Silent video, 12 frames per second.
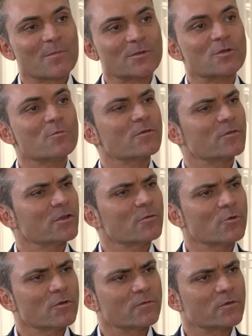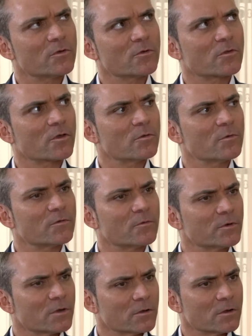But you moved, you moved to, so you moved
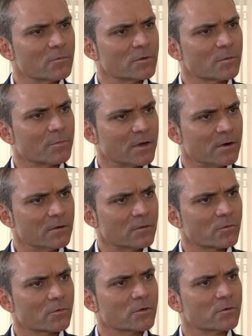to Redondo with your parents, or